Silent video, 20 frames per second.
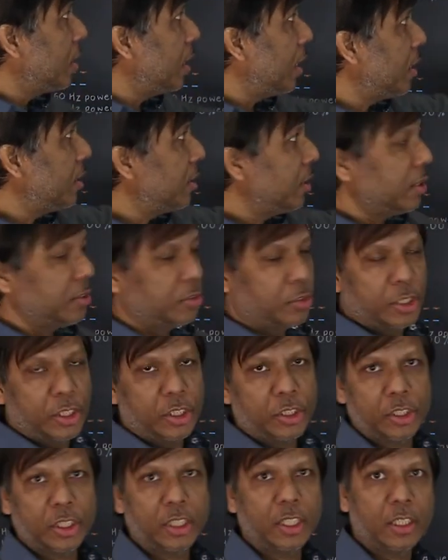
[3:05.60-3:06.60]
than the
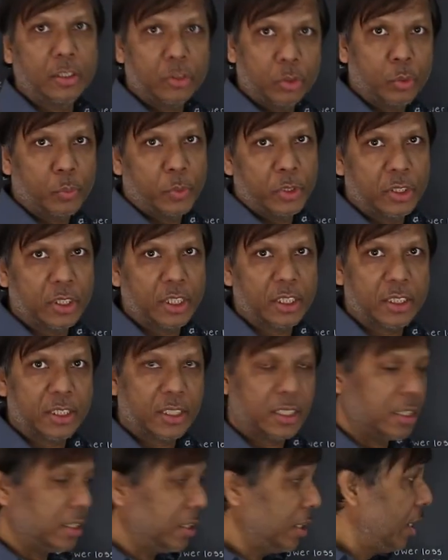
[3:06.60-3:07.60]
traditional super
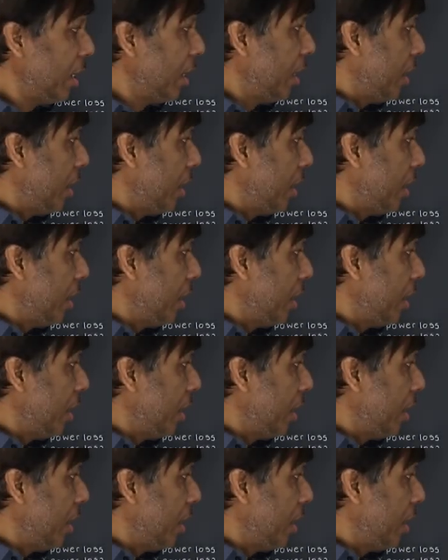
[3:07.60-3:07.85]
junction